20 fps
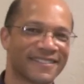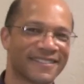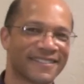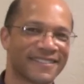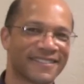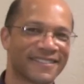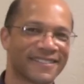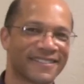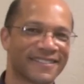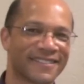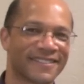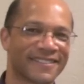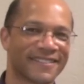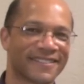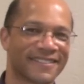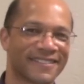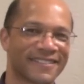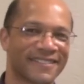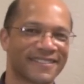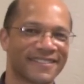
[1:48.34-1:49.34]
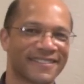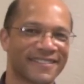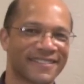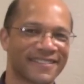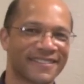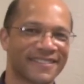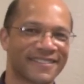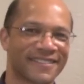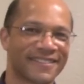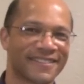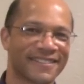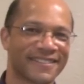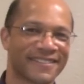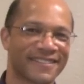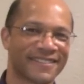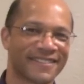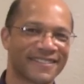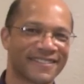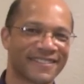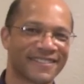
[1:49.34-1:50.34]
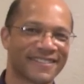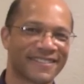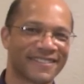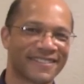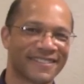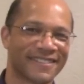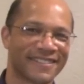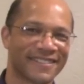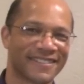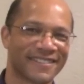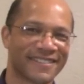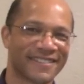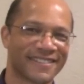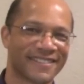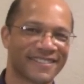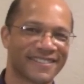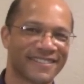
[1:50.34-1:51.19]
The person shown says nothing.